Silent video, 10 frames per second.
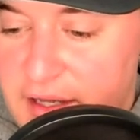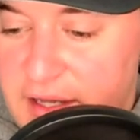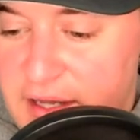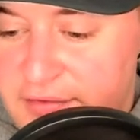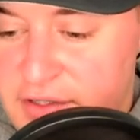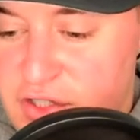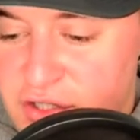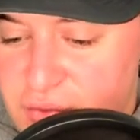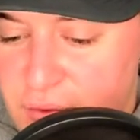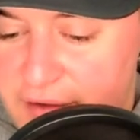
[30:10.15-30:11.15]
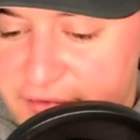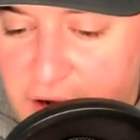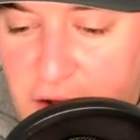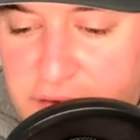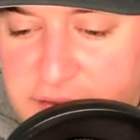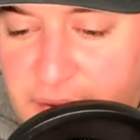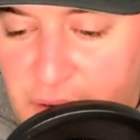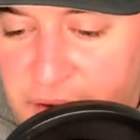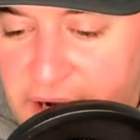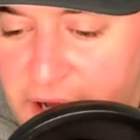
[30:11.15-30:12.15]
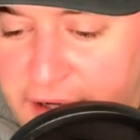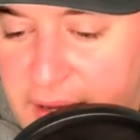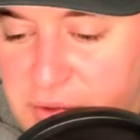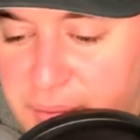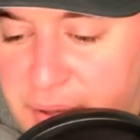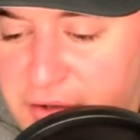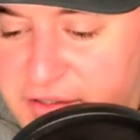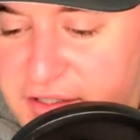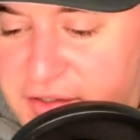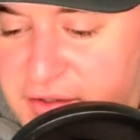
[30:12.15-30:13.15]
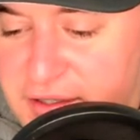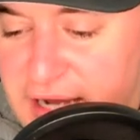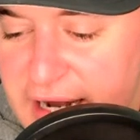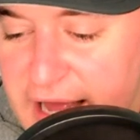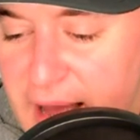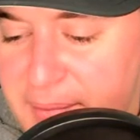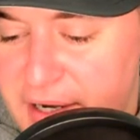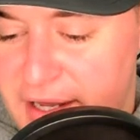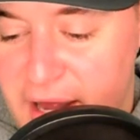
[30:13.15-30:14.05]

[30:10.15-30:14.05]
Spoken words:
even just rough notes, but were unable to post it due to not happening?